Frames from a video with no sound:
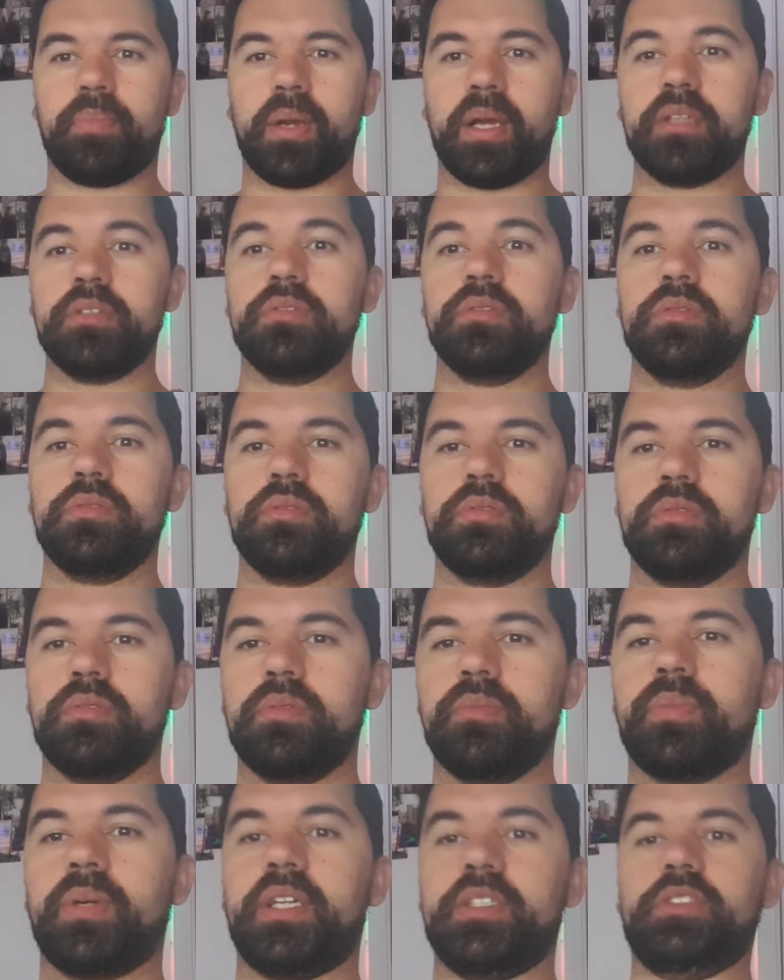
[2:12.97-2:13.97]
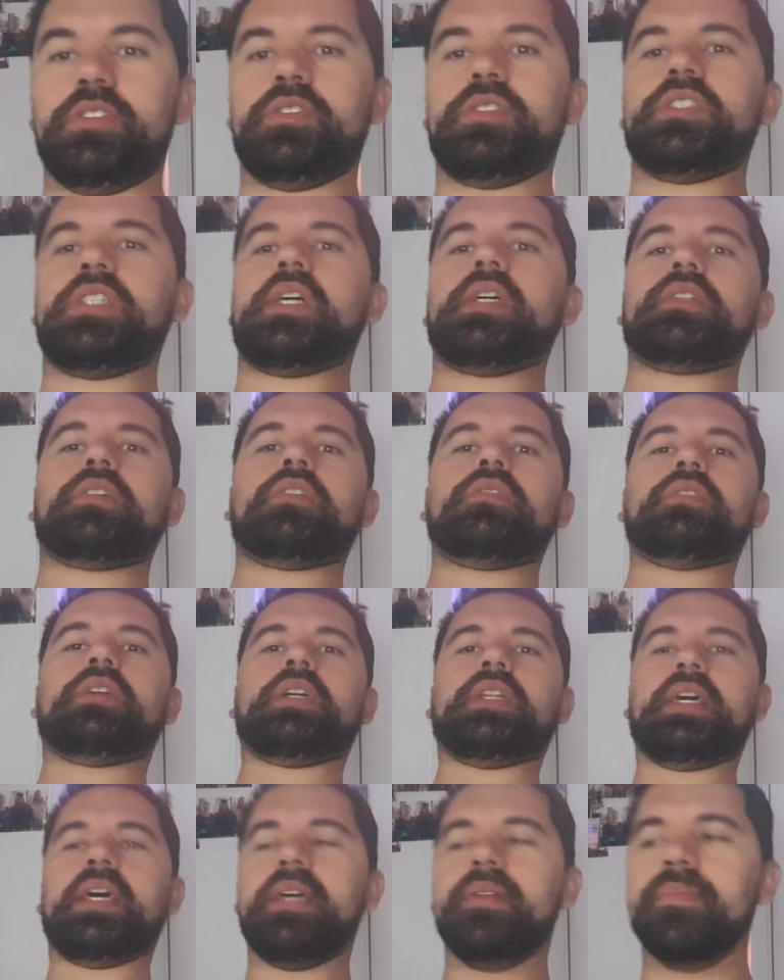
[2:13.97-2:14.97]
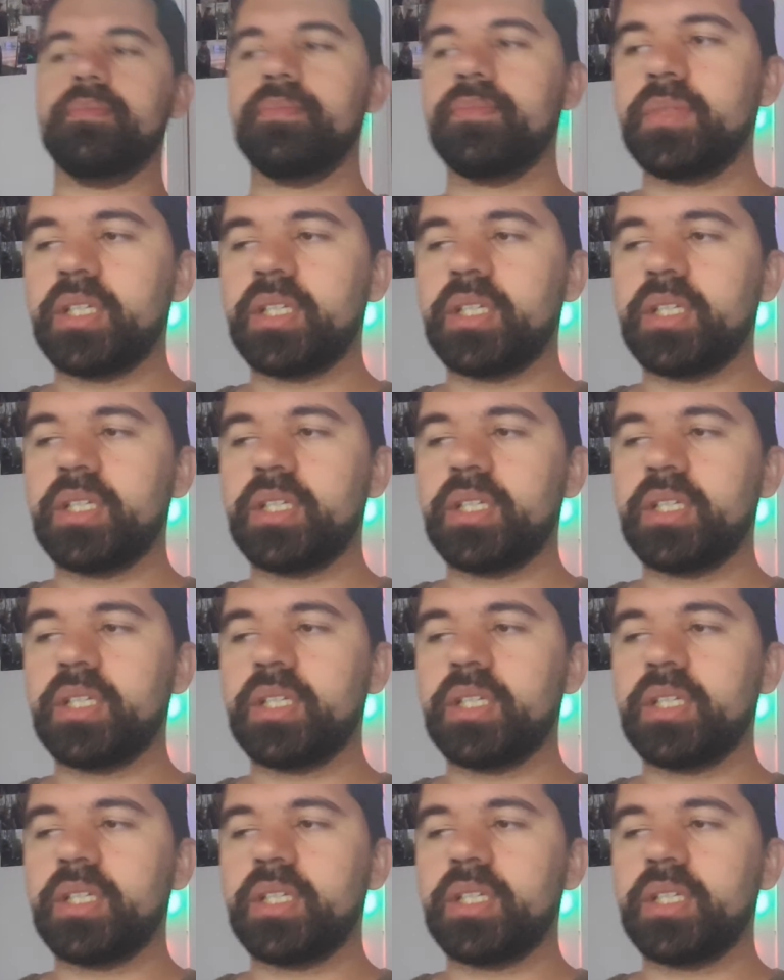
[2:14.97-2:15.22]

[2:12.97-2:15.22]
but you start going like that,